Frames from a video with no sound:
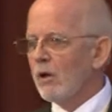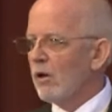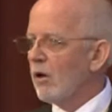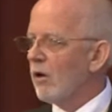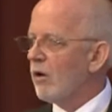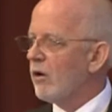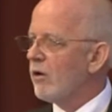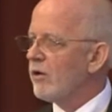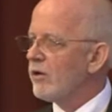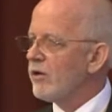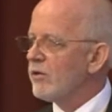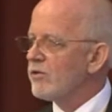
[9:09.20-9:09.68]

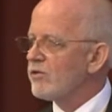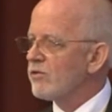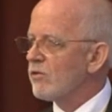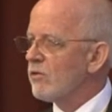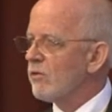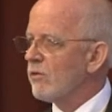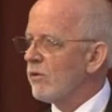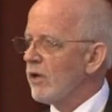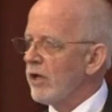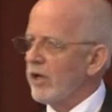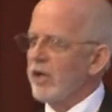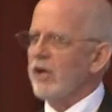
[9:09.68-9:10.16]
Or your
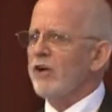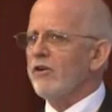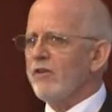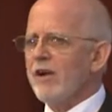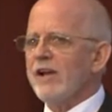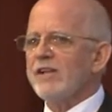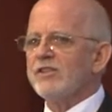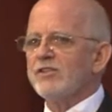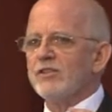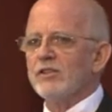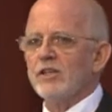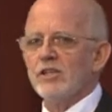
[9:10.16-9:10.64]

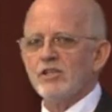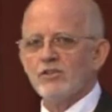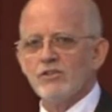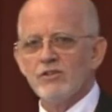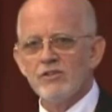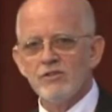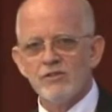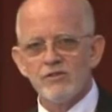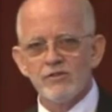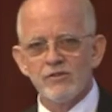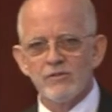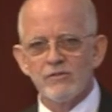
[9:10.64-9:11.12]

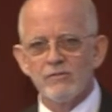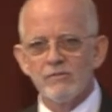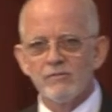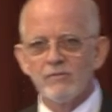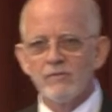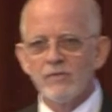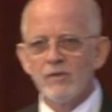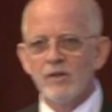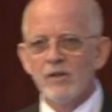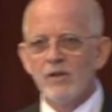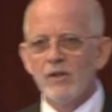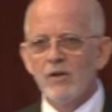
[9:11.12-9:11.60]
congratulations.
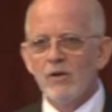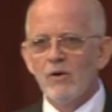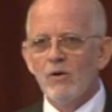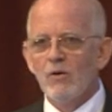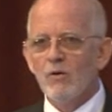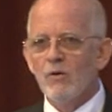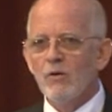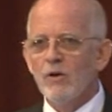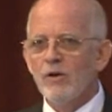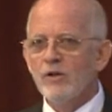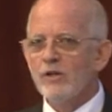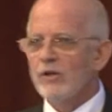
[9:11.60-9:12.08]

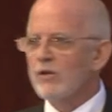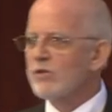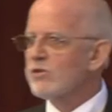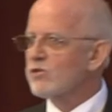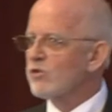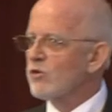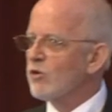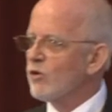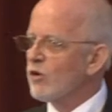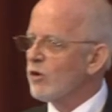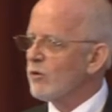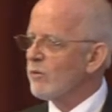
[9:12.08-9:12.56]
Or your
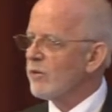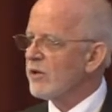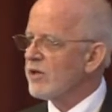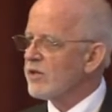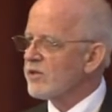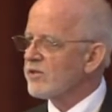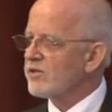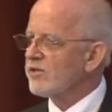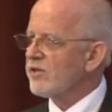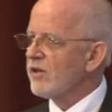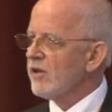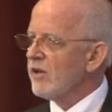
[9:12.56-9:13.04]
score
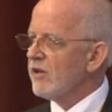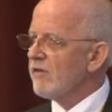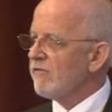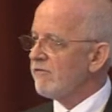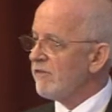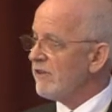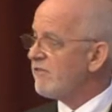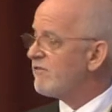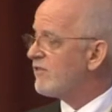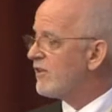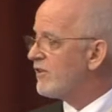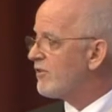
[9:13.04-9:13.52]
was
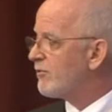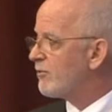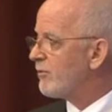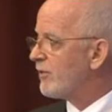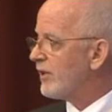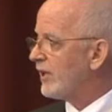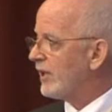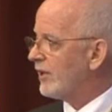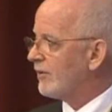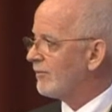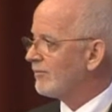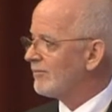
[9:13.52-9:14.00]

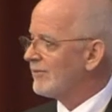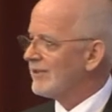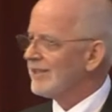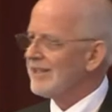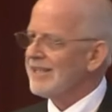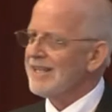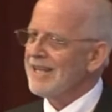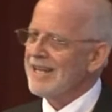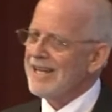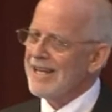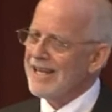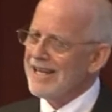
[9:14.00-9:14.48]
53.
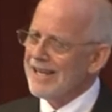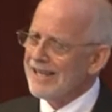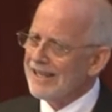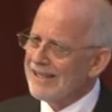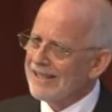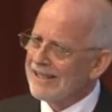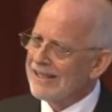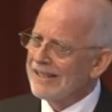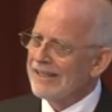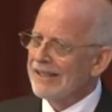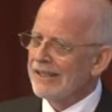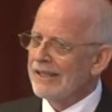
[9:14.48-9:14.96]

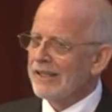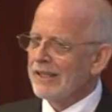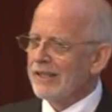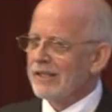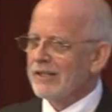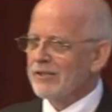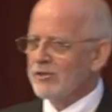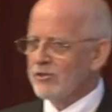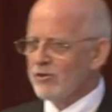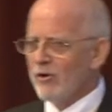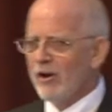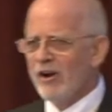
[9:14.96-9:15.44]

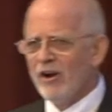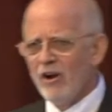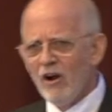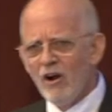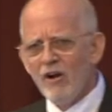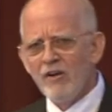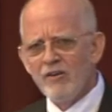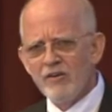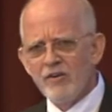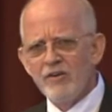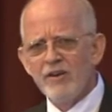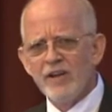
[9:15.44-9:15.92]
Try
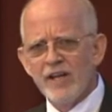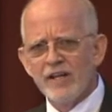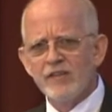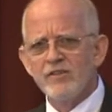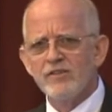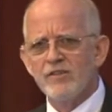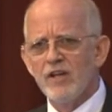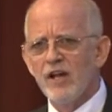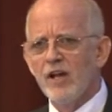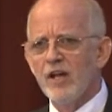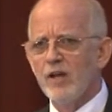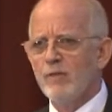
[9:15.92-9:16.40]
harder
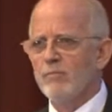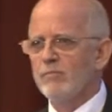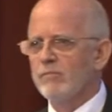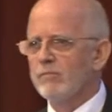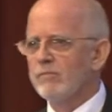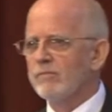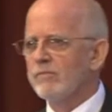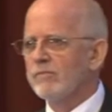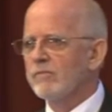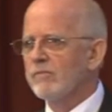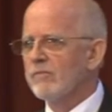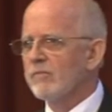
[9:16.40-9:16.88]
next time.
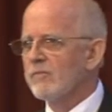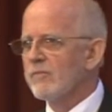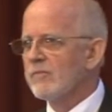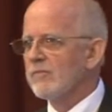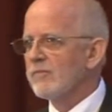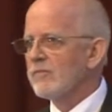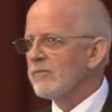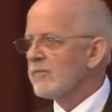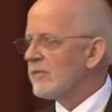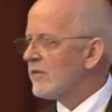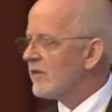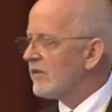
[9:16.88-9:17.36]

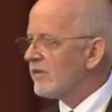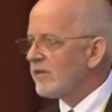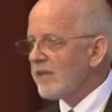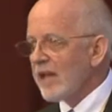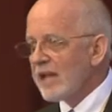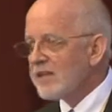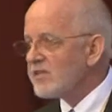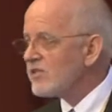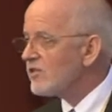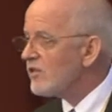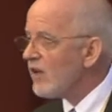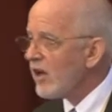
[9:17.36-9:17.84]

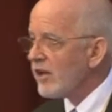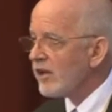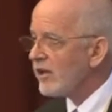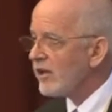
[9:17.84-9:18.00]
That's not